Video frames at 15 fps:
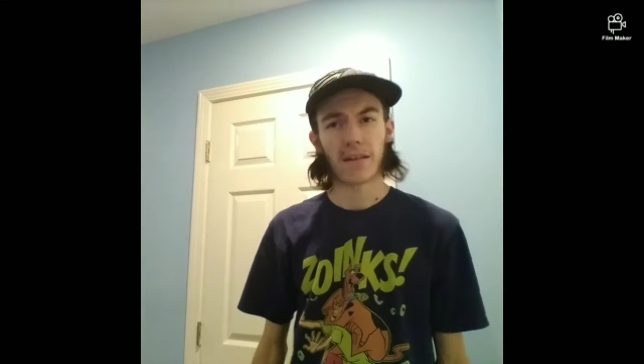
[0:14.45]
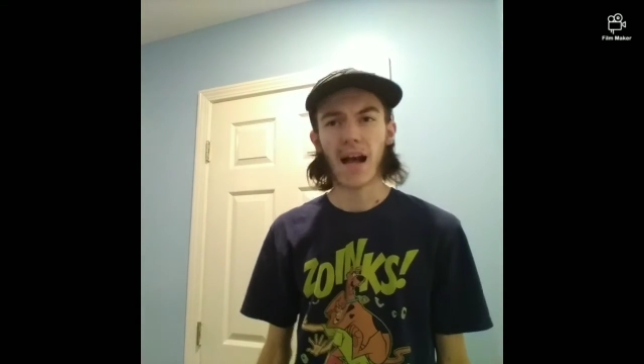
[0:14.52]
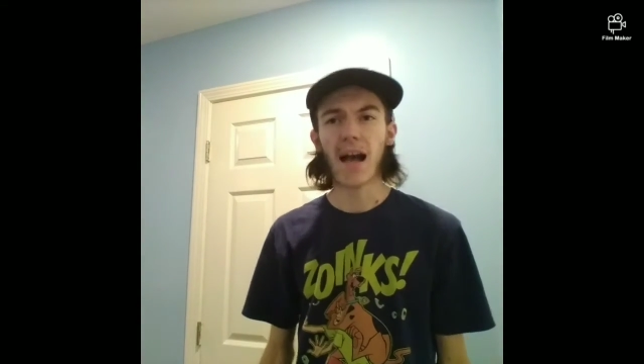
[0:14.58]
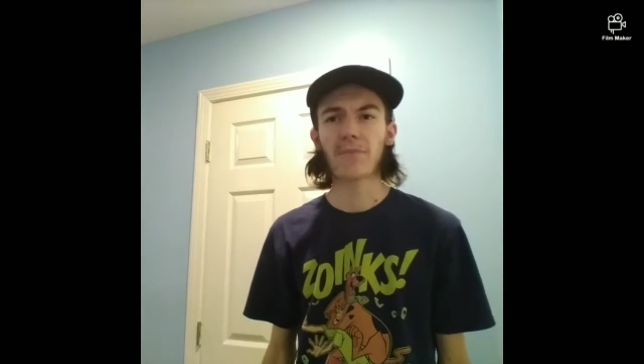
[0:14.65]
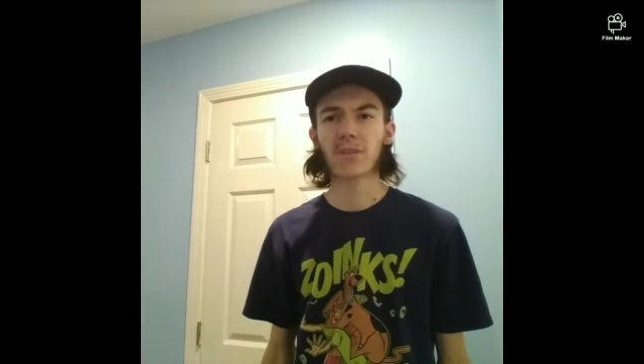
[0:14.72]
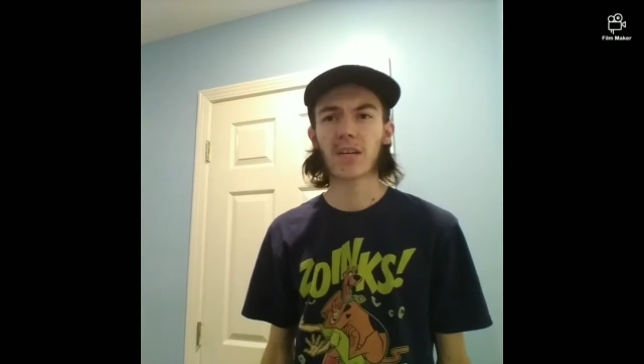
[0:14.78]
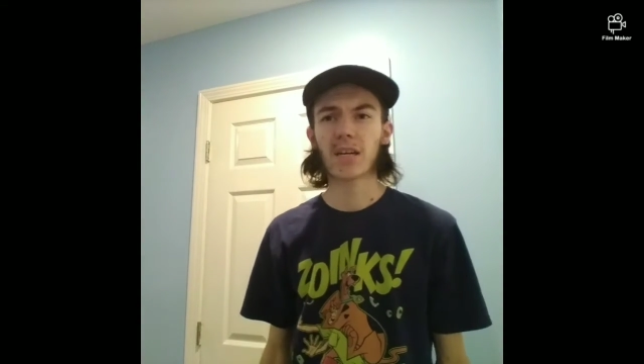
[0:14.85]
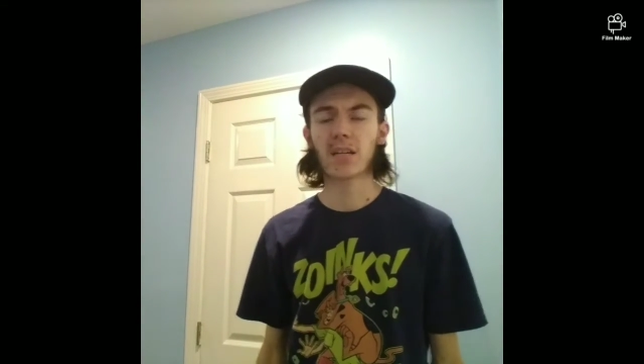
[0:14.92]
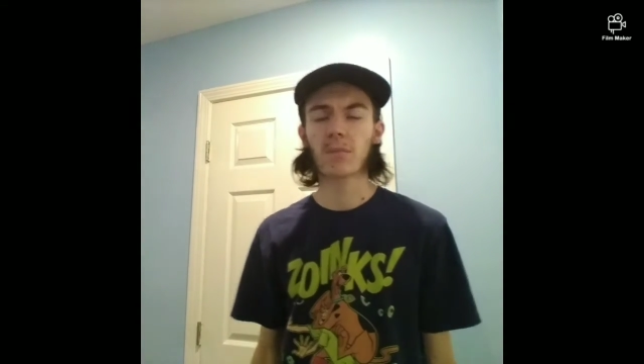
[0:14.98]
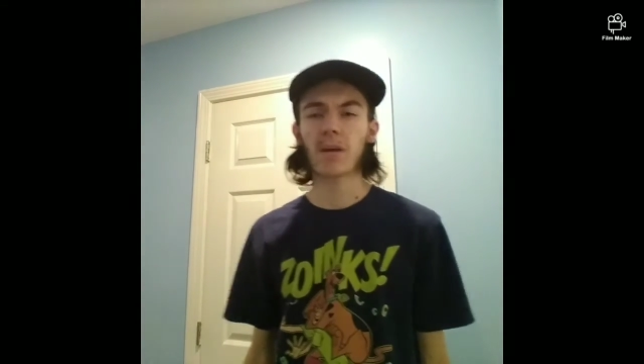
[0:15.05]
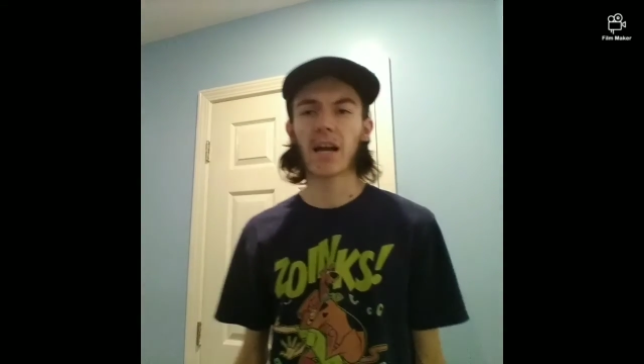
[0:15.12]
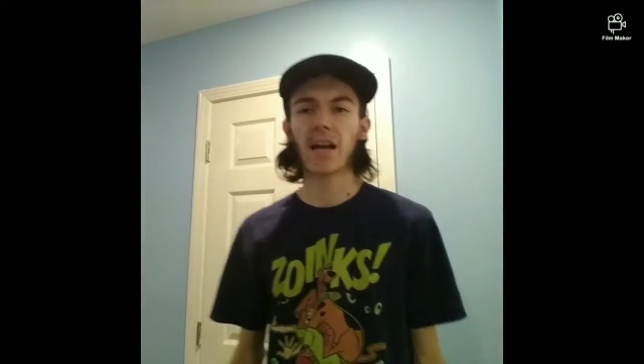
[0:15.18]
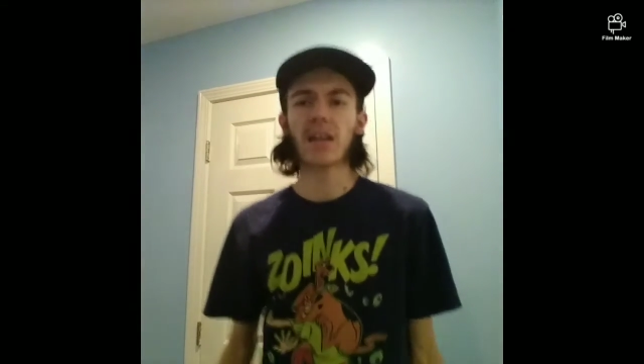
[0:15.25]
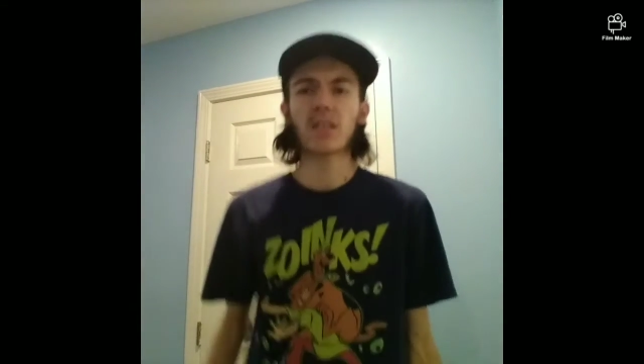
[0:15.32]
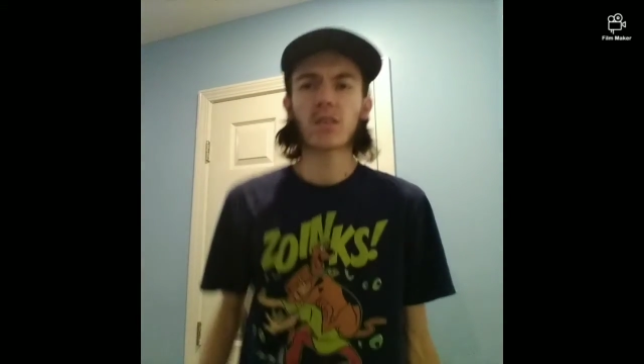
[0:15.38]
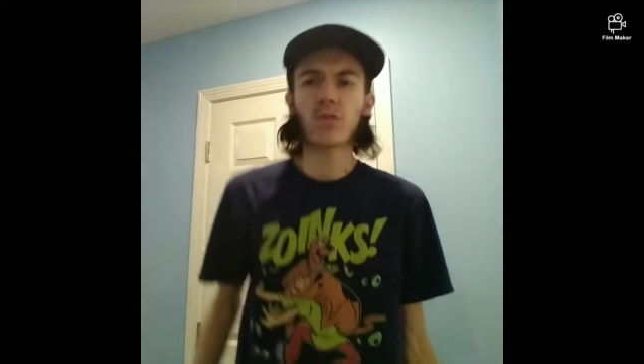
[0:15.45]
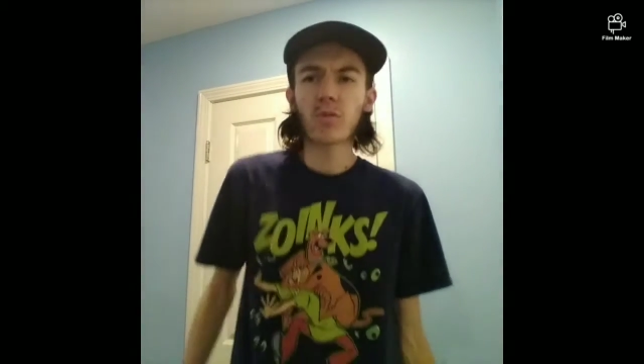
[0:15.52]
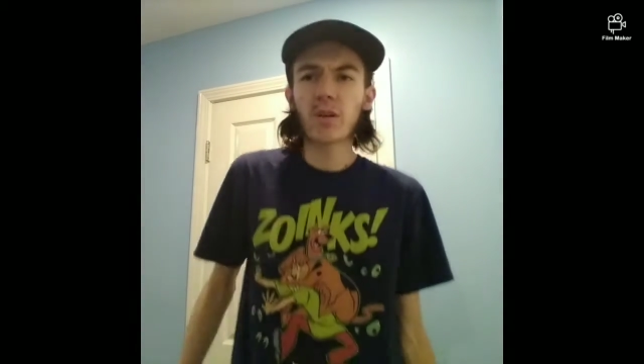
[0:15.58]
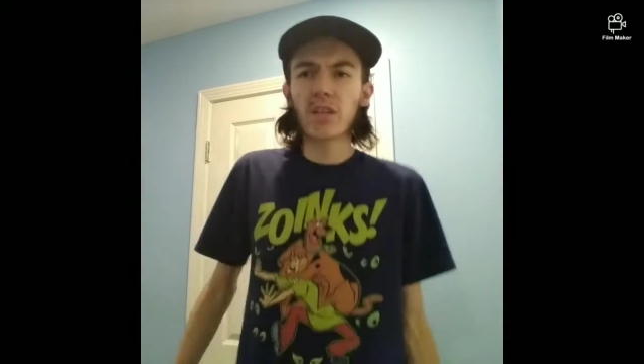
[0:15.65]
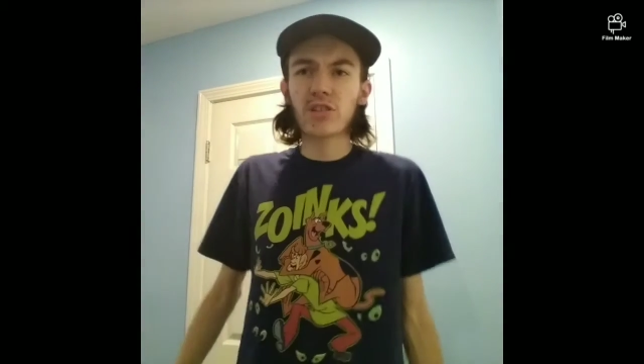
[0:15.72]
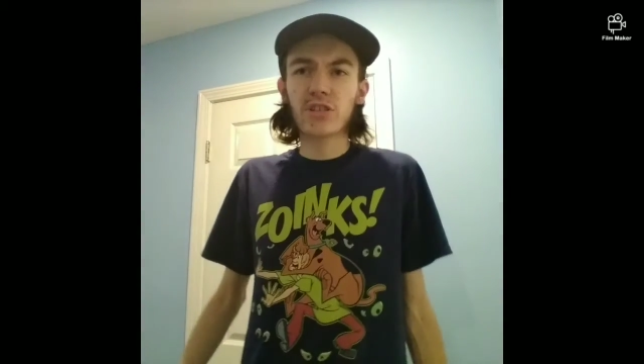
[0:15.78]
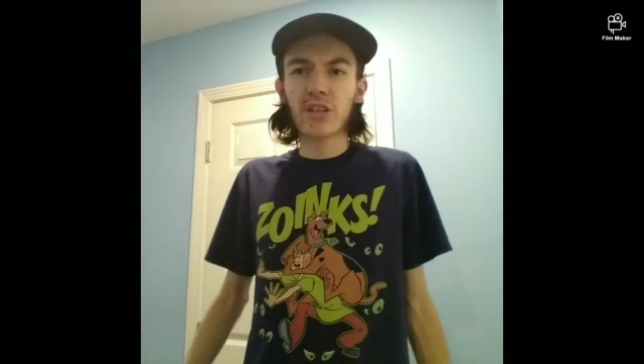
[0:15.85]
I've got on my
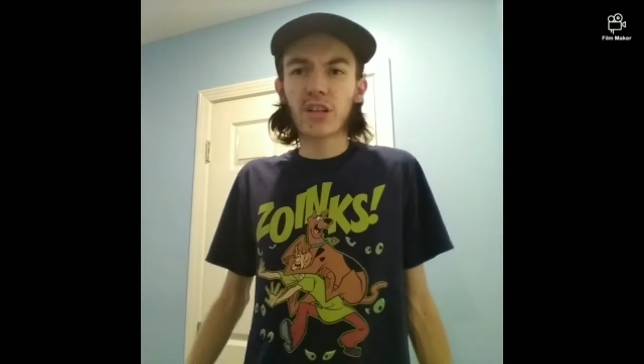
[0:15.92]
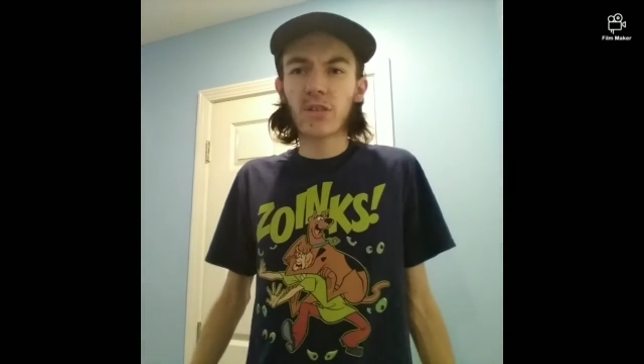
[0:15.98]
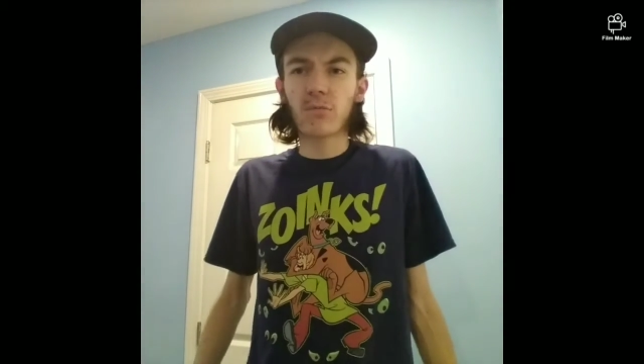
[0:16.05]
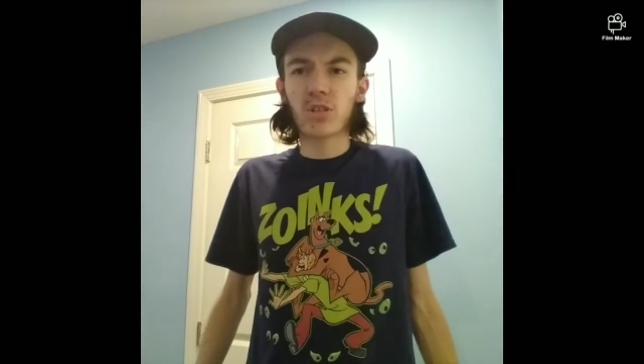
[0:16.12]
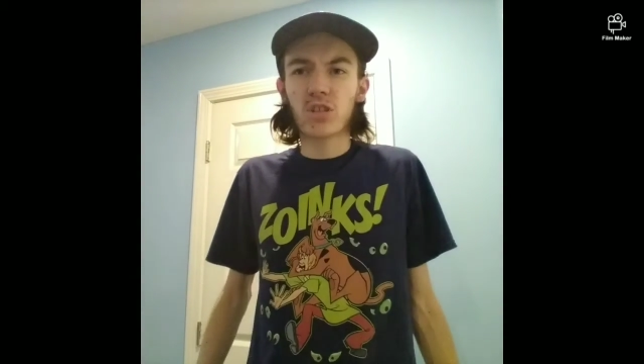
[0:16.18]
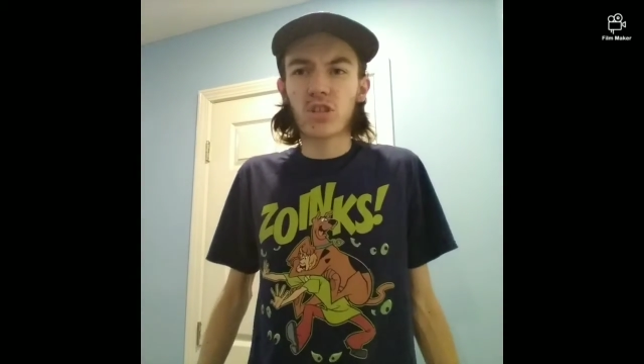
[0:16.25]
Halloween shirt with